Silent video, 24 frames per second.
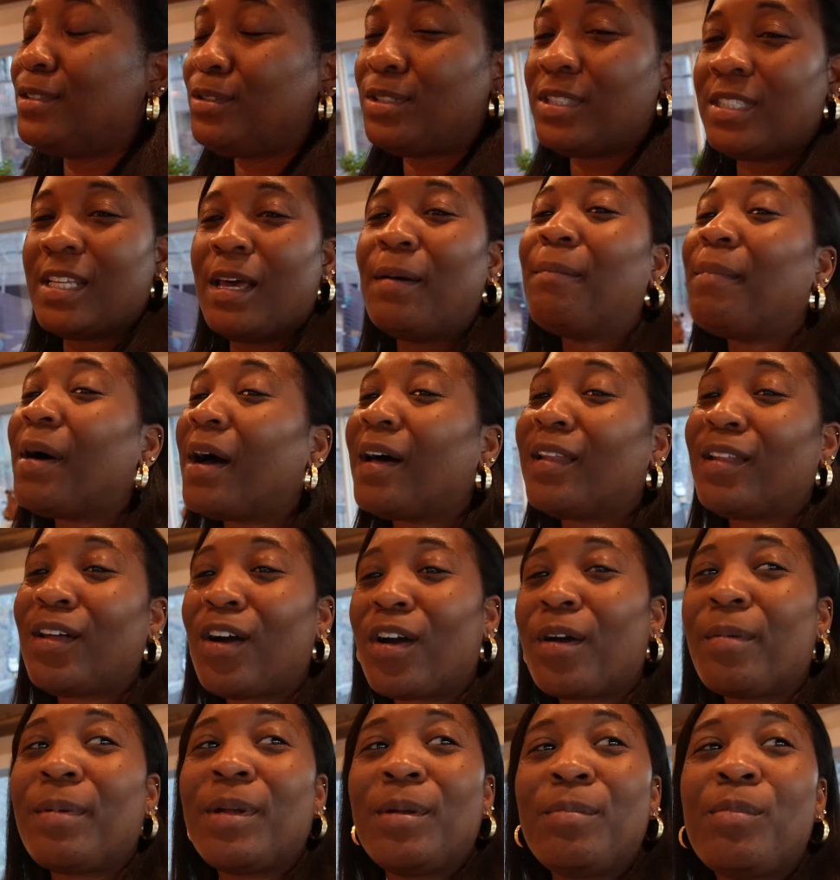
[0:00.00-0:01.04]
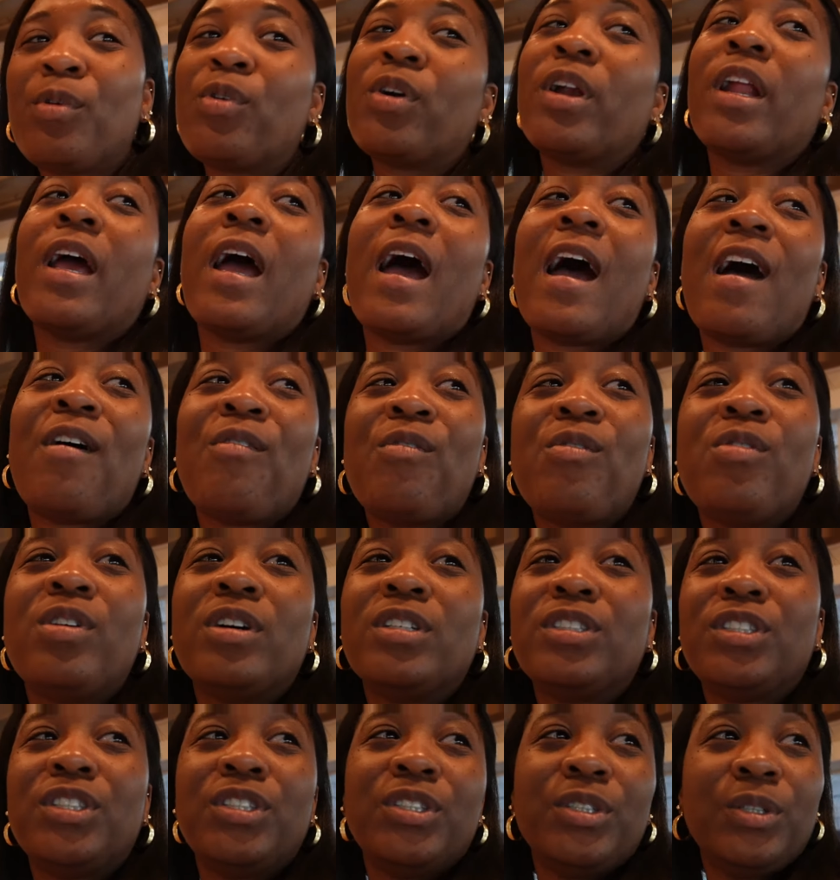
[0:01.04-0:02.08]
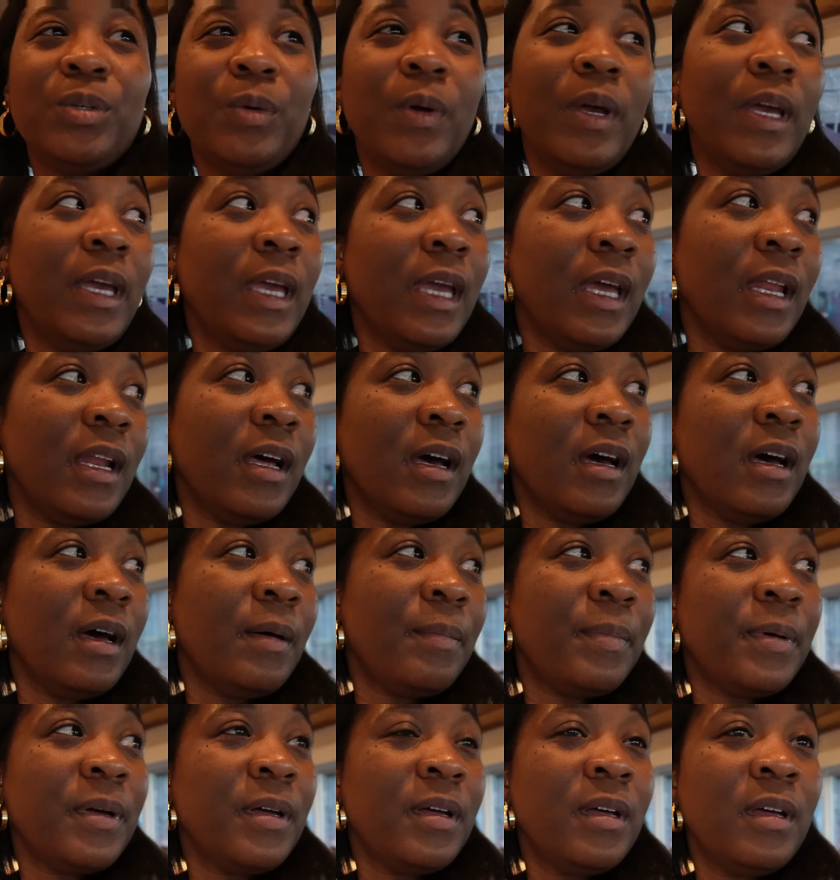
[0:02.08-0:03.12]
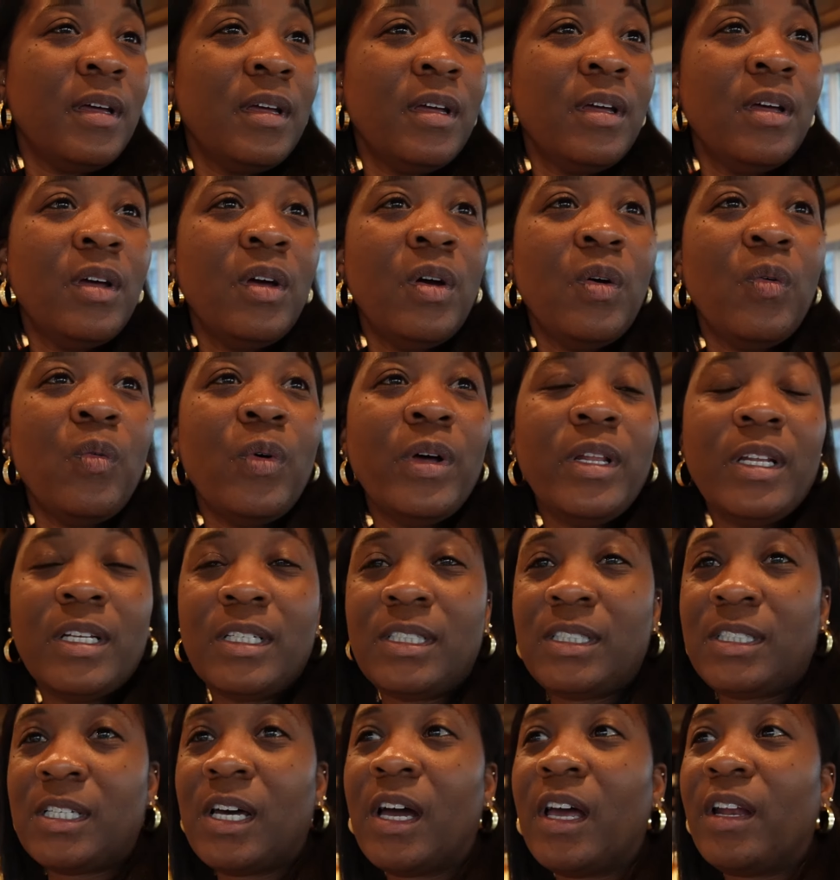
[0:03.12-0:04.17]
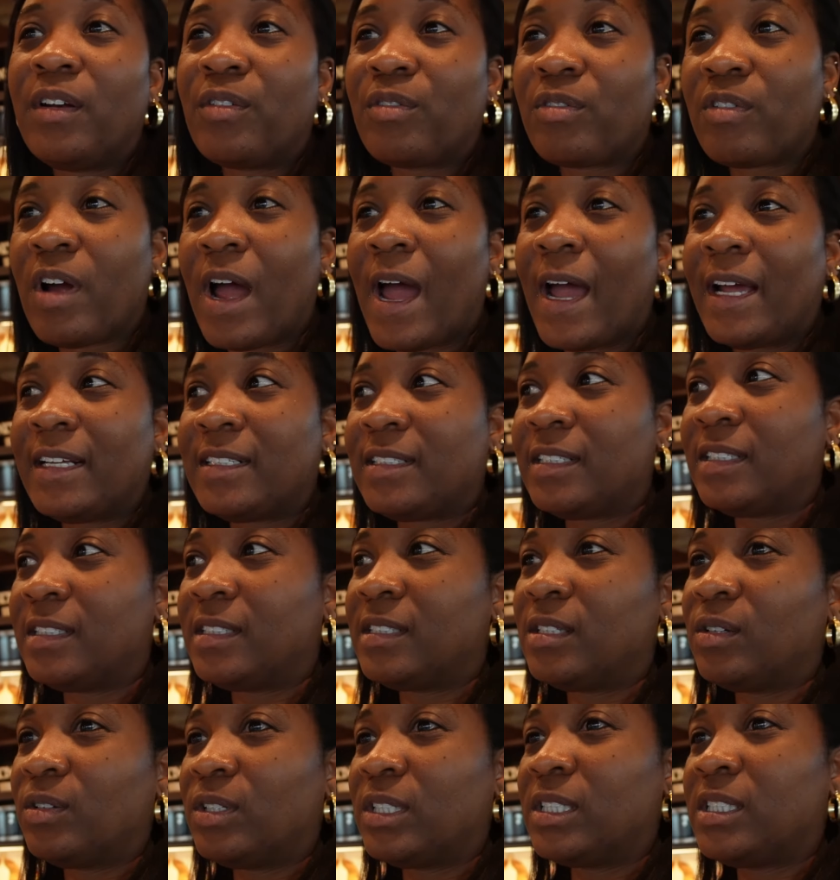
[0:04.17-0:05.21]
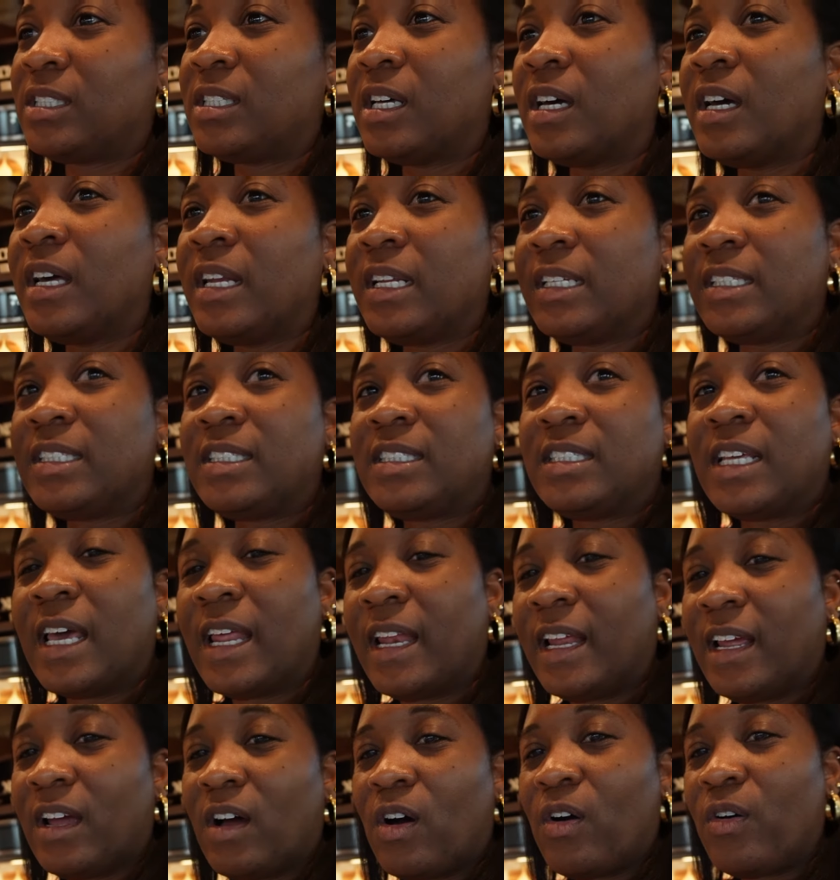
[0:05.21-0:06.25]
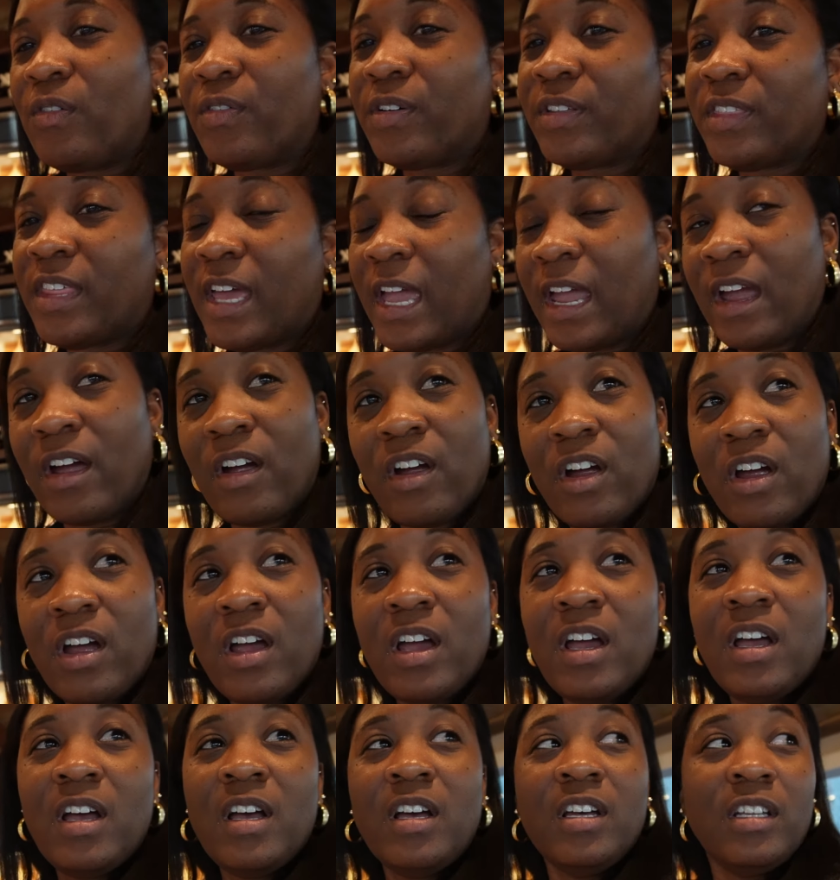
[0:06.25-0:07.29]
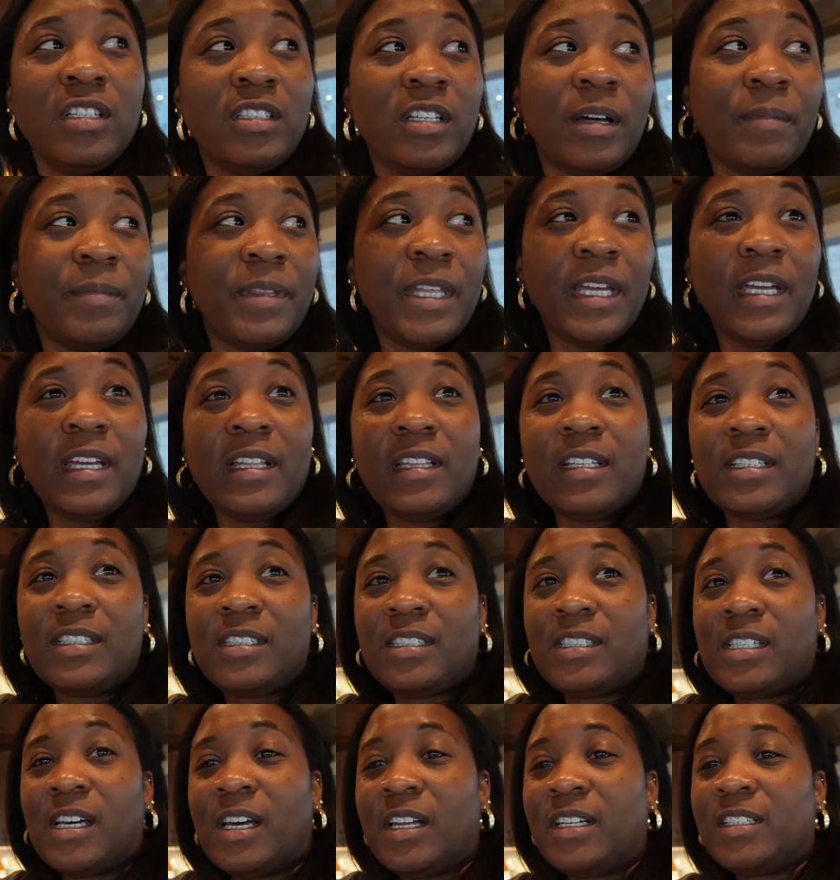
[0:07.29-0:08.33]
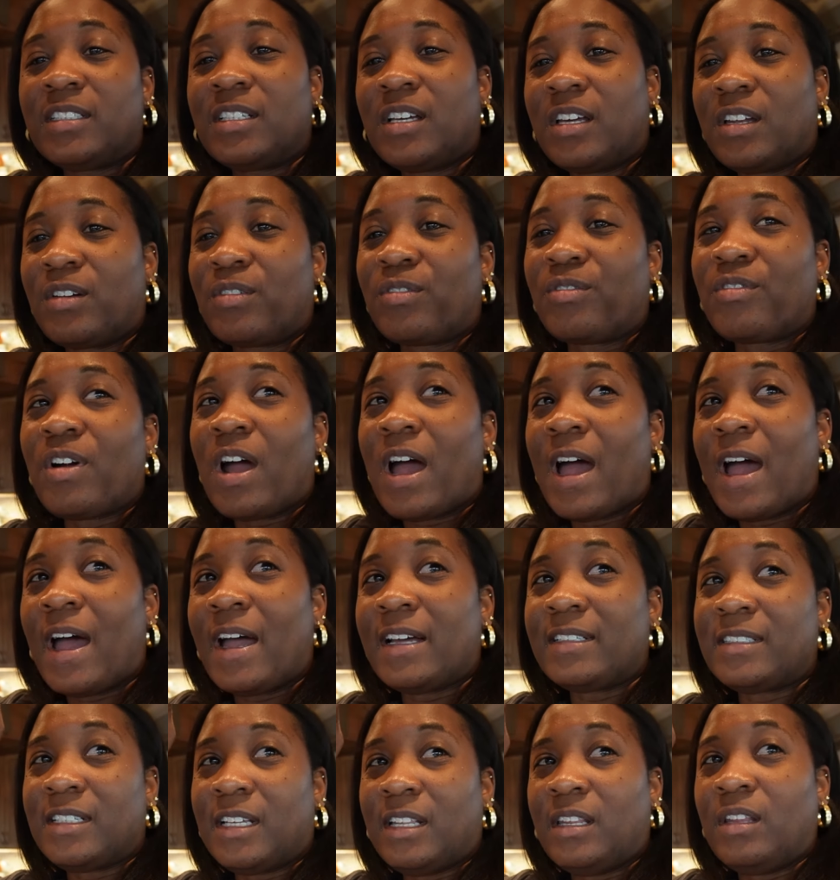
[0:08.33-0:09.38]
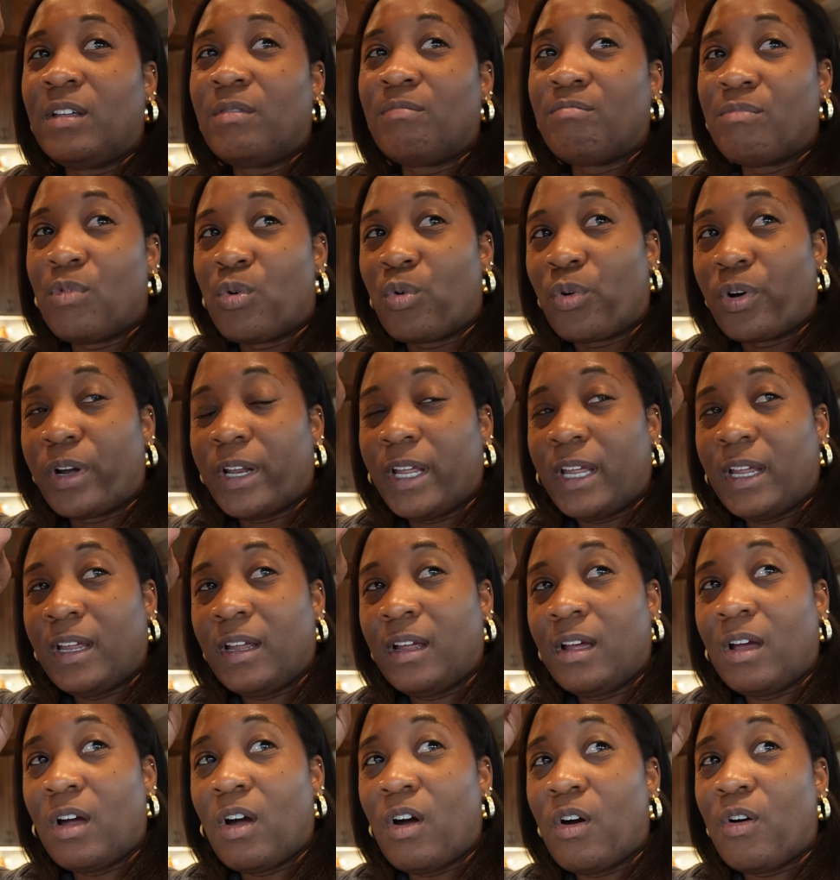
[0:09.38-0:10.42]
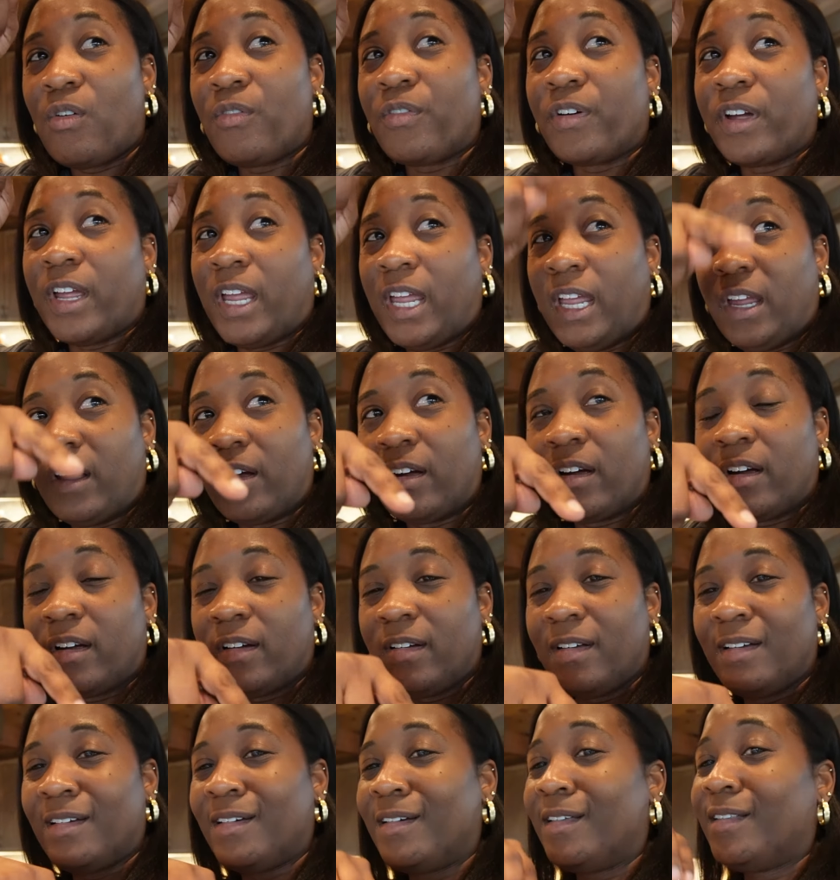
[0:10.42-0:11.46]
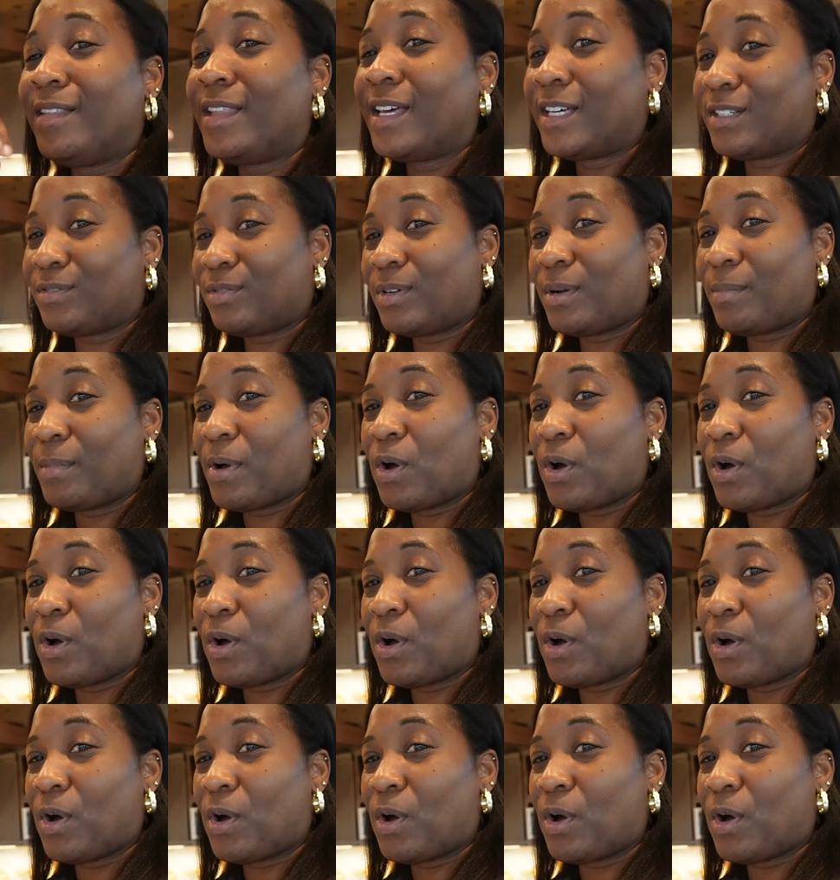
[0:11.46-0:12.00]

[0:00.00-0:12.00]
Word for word: to set my alarm in the morning. I want to get up when the sun rises. So the sun is setting over there. So I'm thinking the sun is going to rise in the morning over here. That's what I'm